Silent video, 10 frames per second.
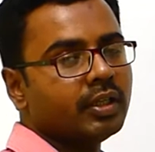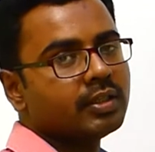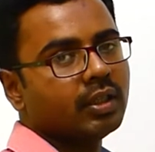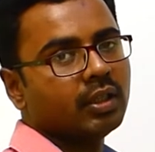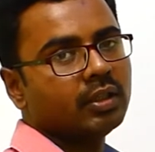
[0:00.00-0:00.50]
is
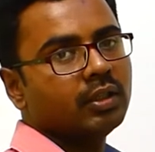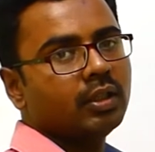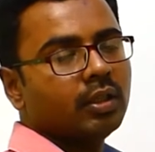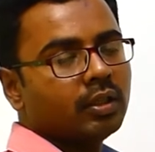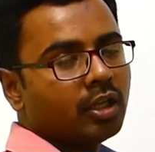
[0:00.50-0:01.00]
a
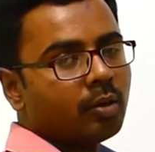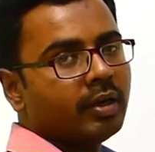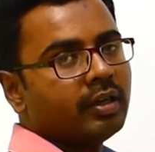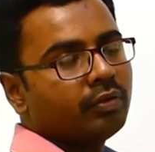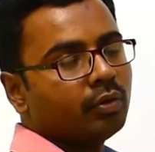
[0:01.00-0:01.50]

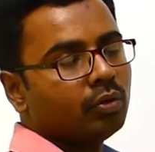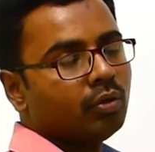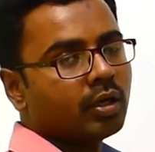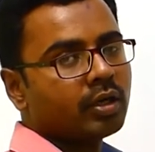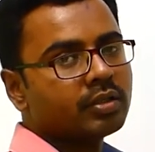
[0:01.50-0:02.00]
turbulent flow
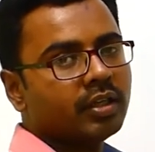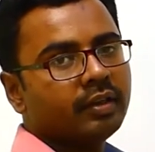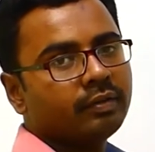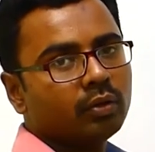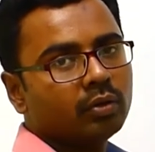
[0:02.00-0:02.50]
or a steady
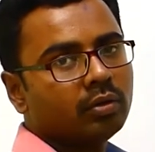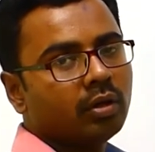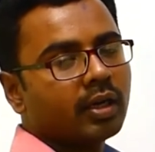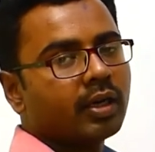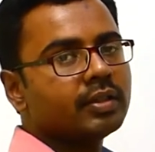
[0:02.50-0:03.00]
flow,
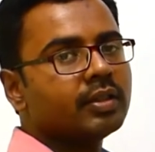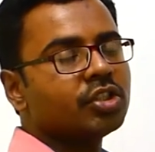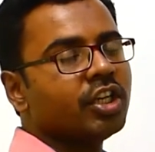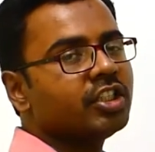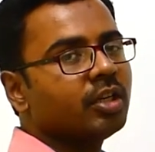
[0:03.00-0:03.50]
or it is a
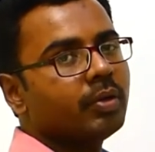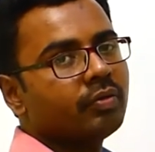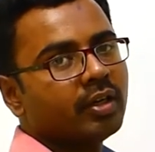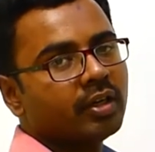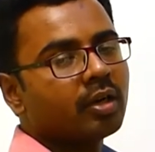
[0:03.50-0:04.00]
changing
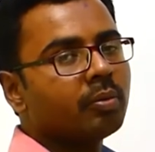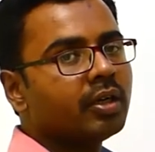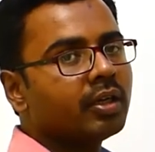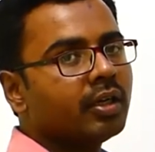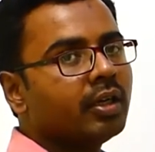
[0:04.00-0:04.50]
between
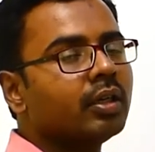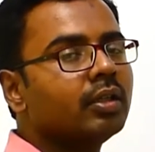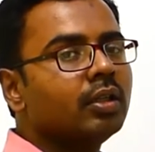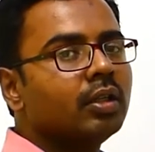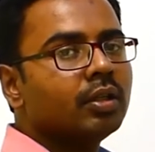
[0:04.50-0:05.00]
turbulent and
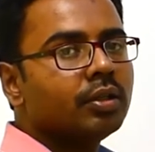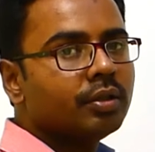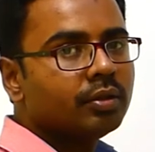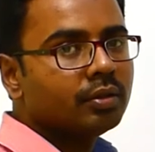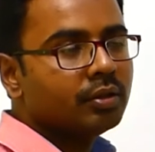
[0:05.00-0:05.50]

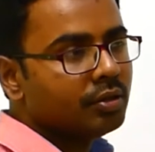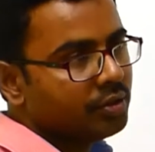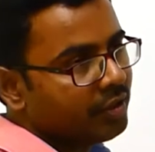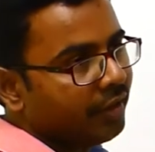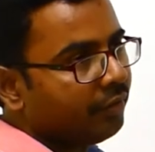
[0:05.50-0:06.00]

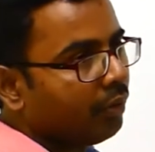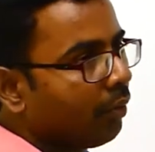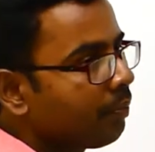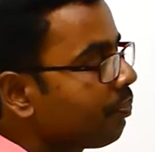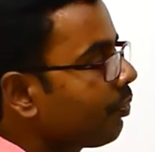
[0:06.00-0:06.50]
steady flow.